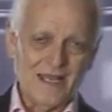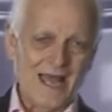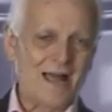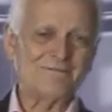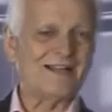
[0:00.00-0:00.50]

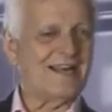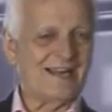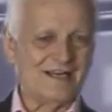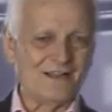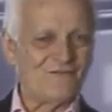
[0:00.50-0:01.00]
I'm glad
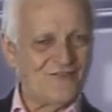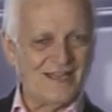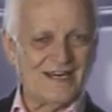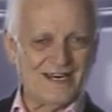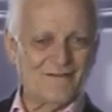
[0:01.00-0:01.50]
he
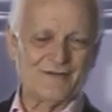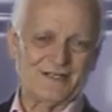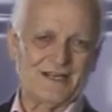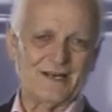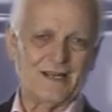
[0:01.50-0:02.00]
defeated every
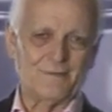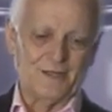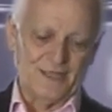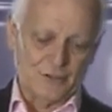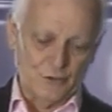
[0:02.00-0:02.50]
dilemma
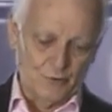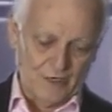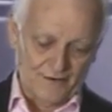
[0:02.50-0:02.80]
that you will